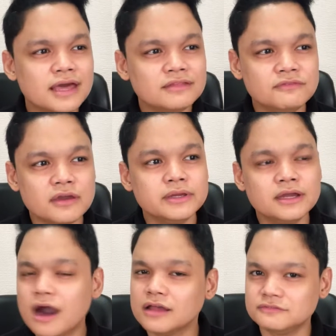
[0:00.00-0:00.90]
that very
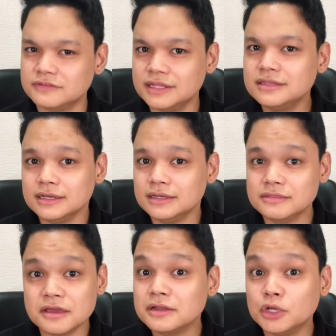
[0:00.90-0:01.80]
confident in
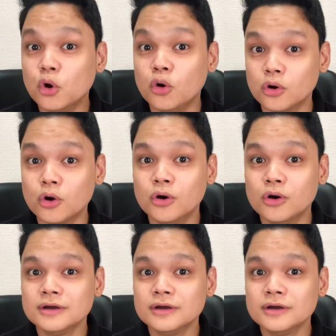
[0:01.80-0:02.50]
their Nihongo.